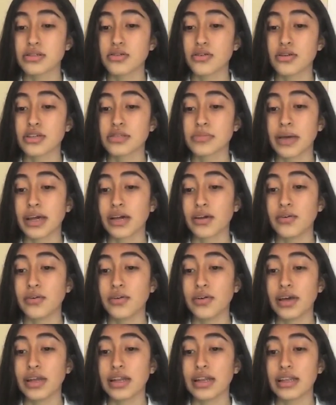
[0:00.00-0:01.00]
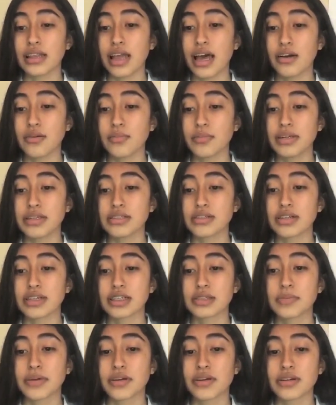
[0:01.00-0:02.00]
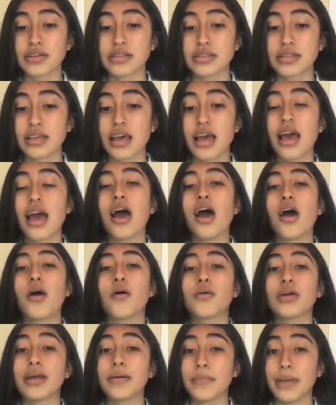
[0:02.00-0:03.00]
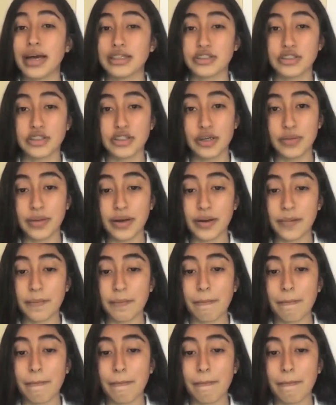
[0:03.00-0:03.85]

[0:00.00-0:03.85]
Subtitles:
towards my goal and allow me to experience what I'm passionate about.